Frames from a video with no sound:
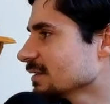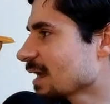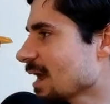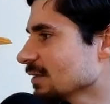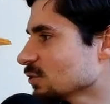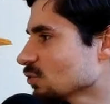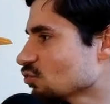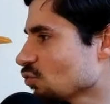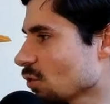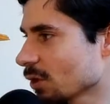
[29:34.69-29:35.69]
guy, so
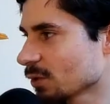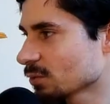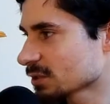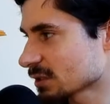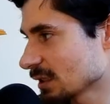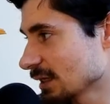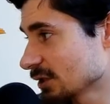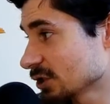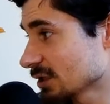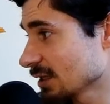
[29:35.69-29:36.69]
Troy was
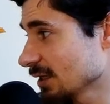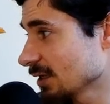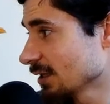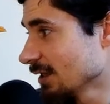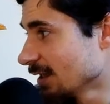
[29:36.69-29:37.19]
allegedly